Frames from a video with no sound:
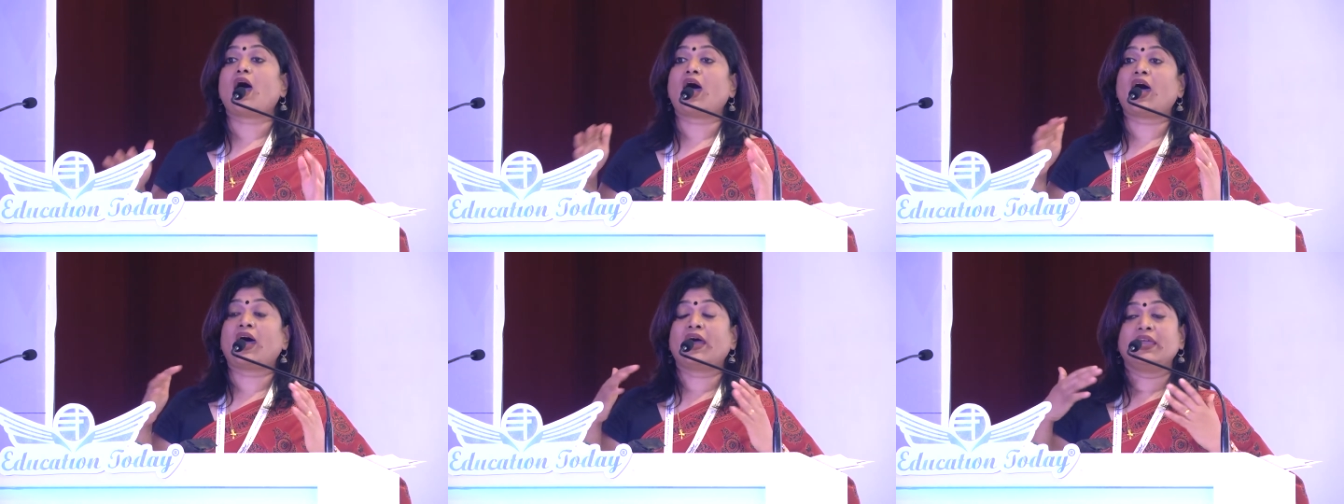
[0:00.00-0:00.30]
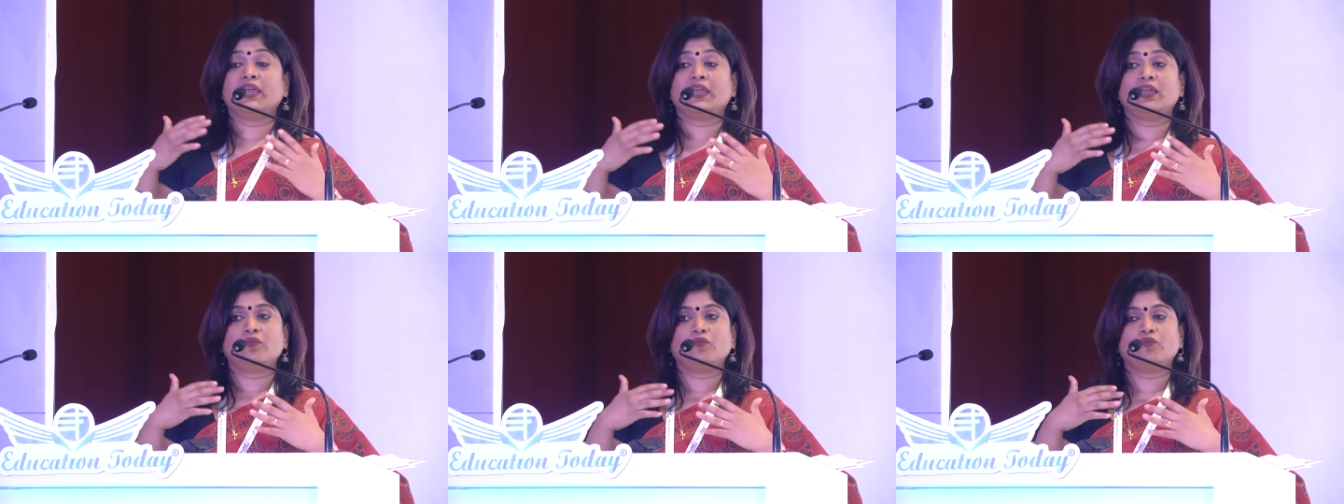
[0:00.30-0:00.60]

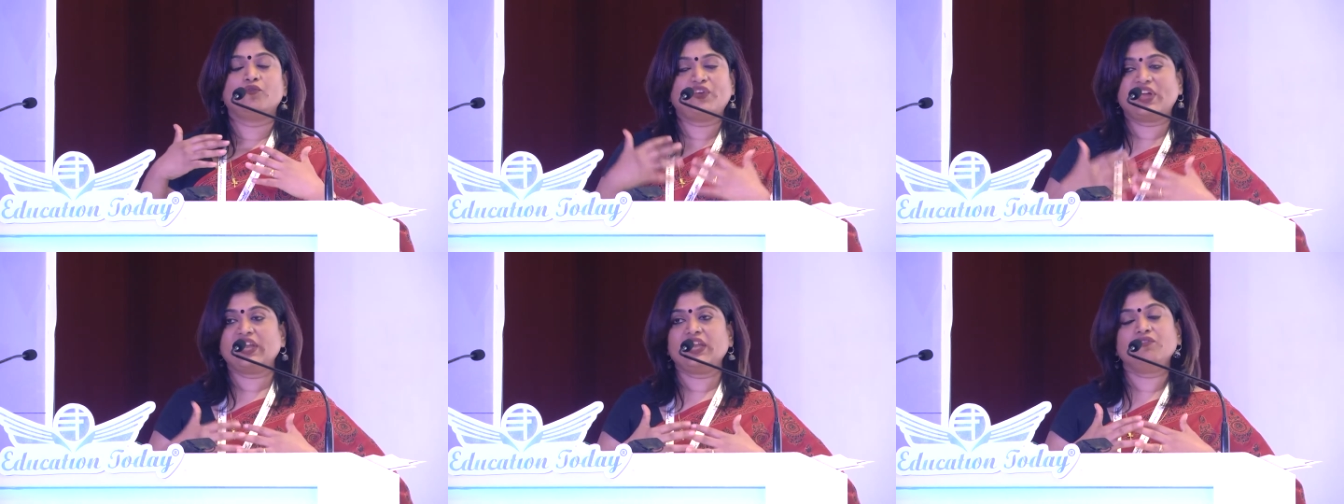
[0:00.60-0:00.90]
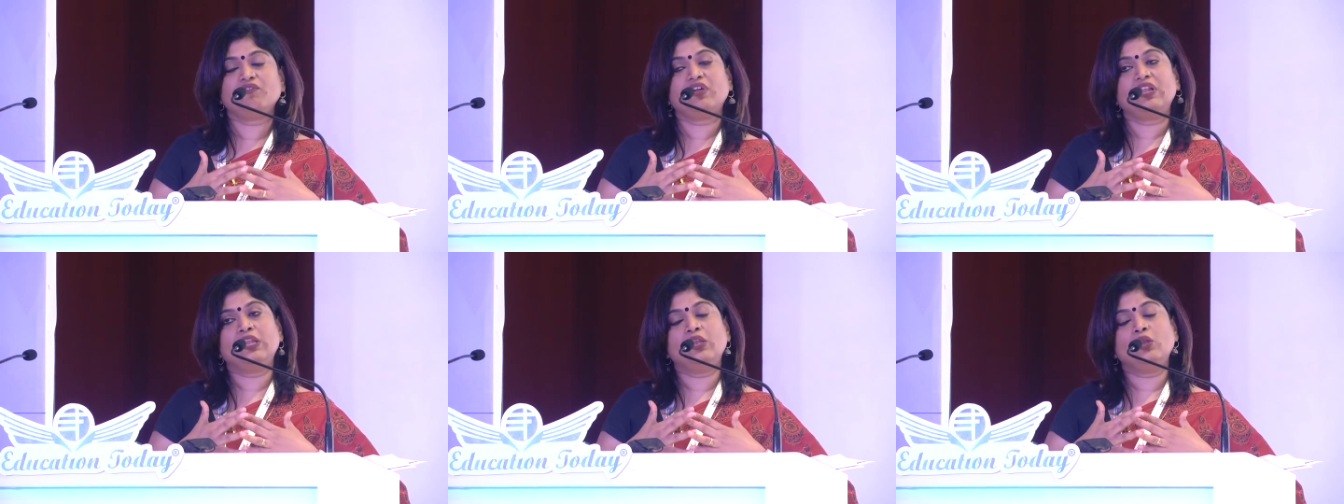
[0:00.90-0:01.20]
I
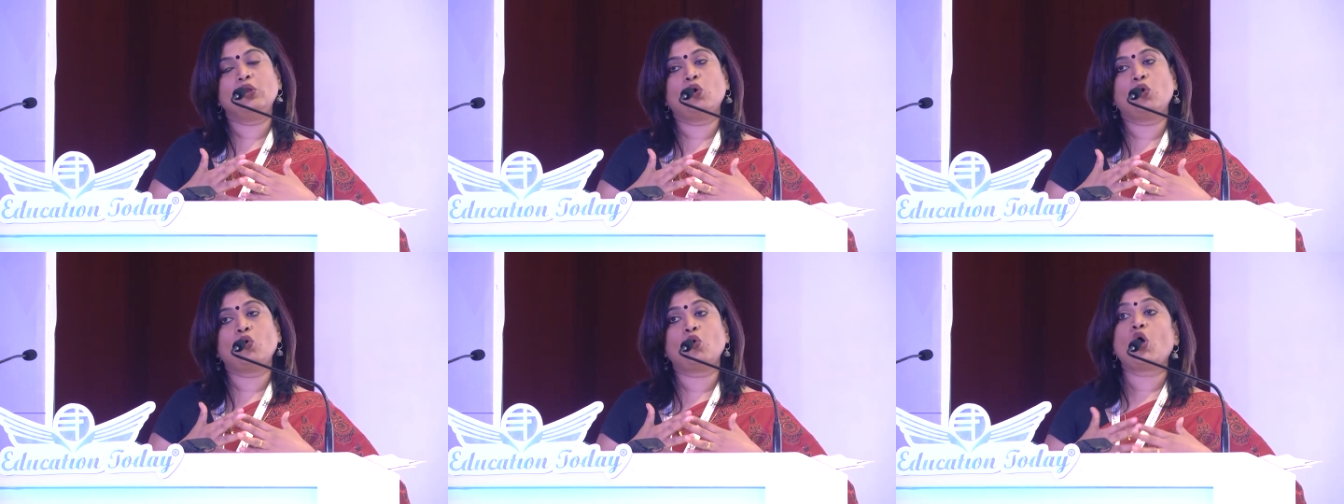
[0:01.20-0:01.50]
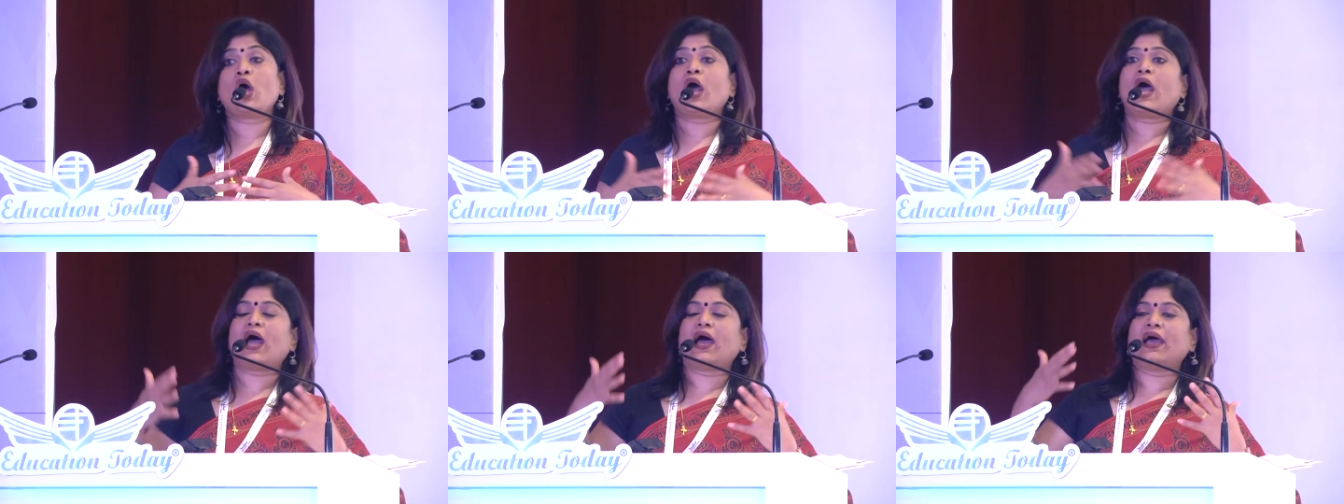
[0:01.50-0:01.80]
very well know,
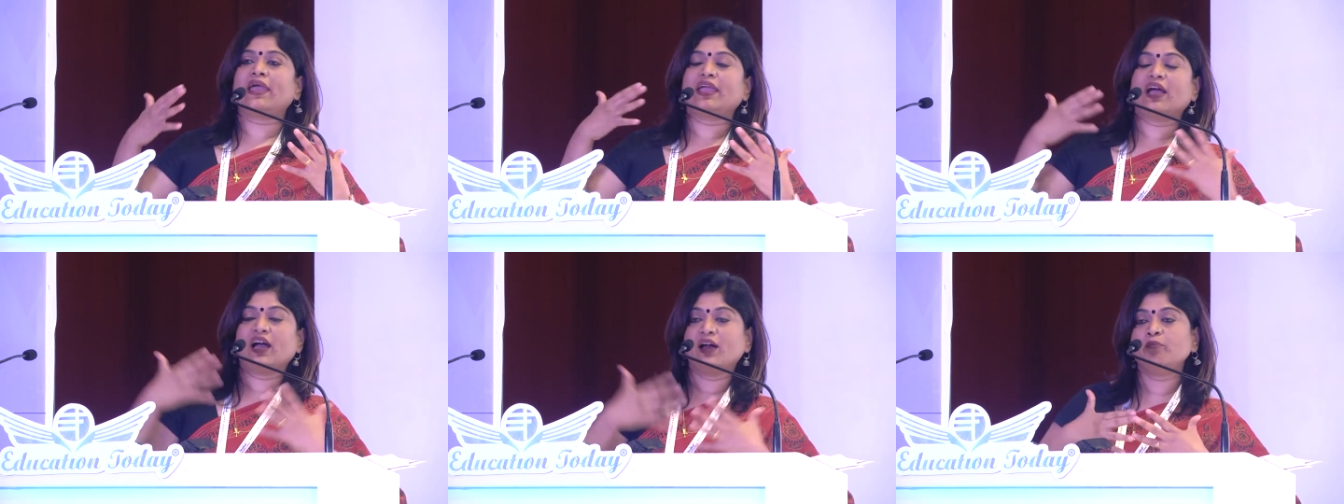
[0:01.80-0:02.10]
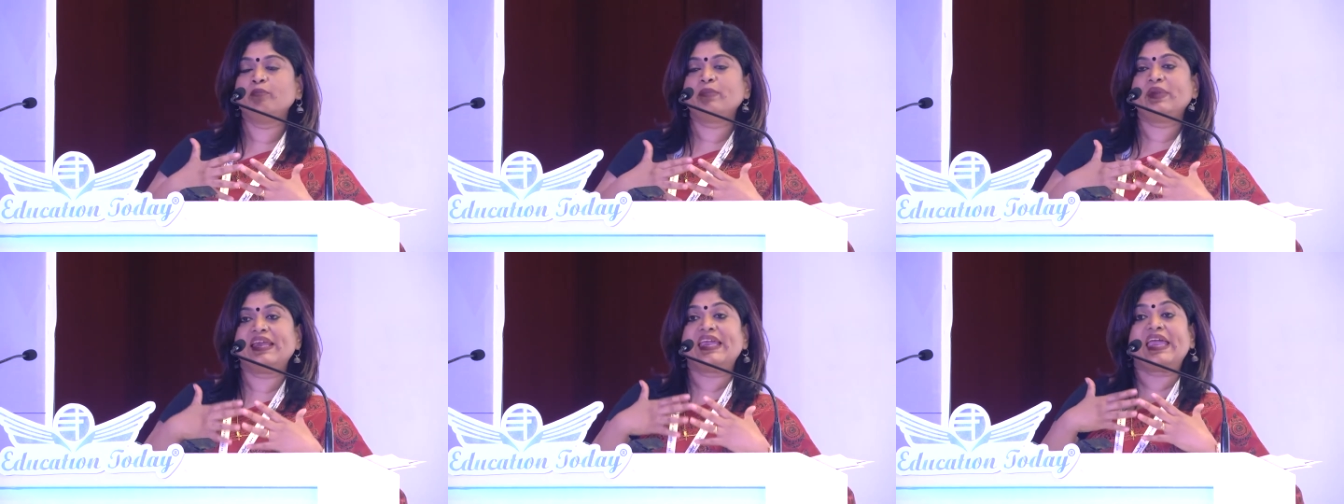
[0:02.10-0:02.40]
I
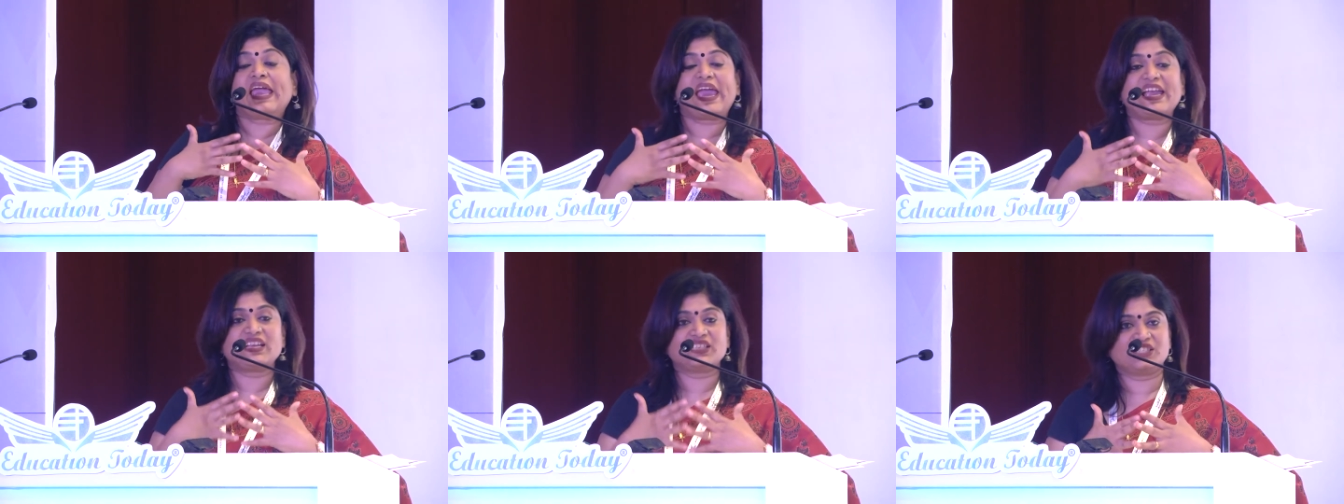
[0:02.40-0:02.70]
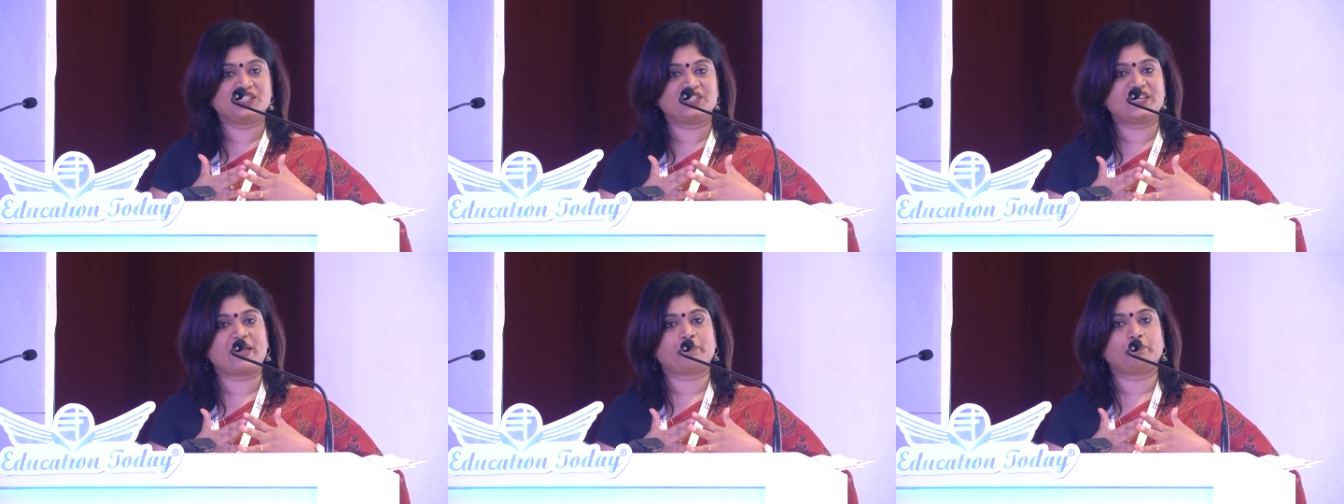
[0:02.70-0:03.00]
humbly
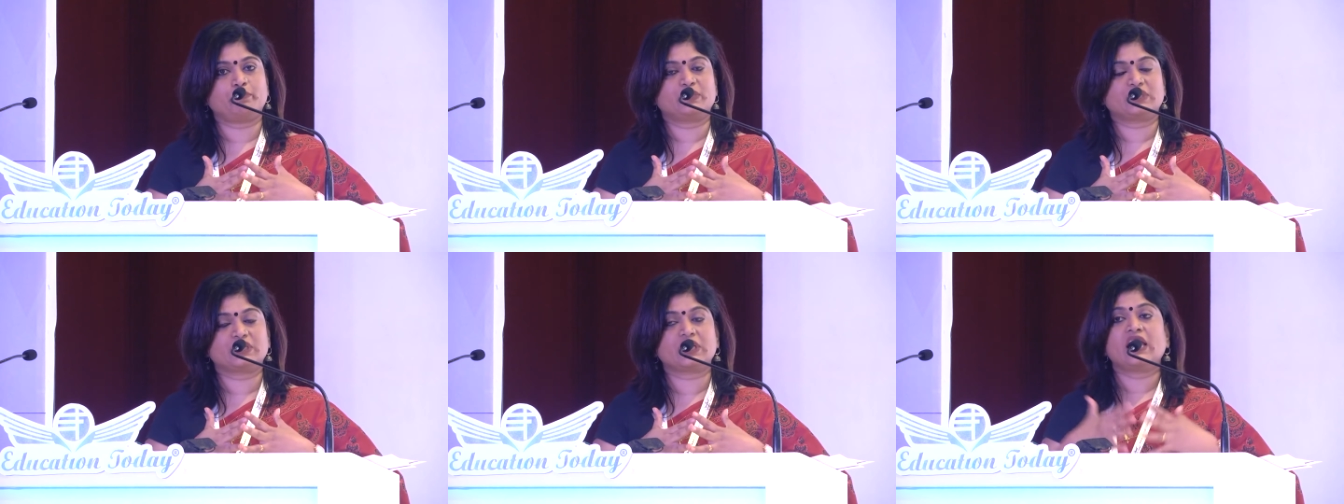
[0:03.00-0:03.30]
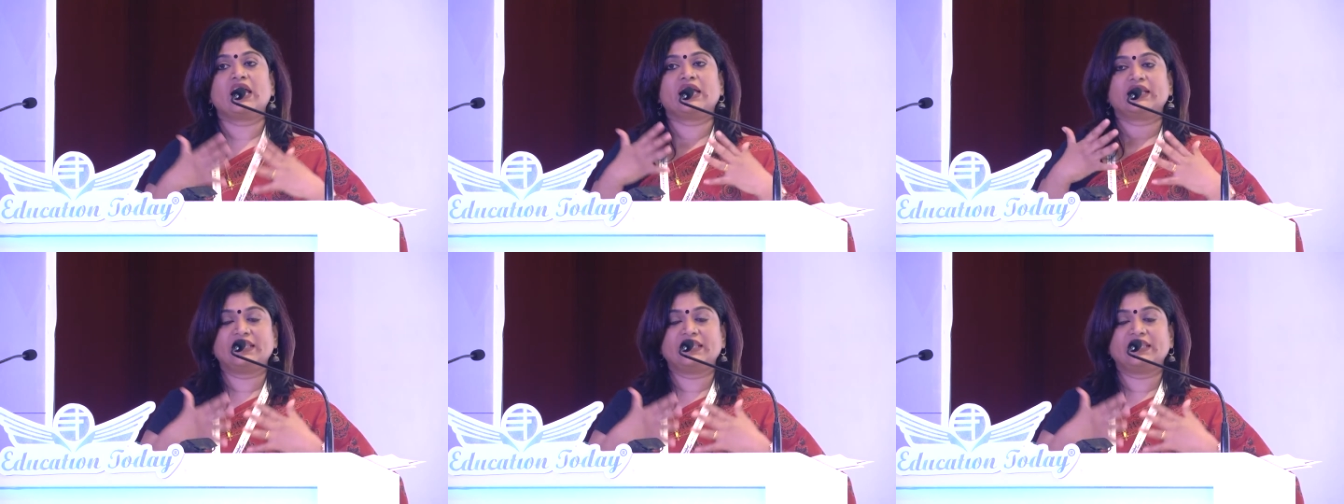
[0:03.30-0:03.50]
accept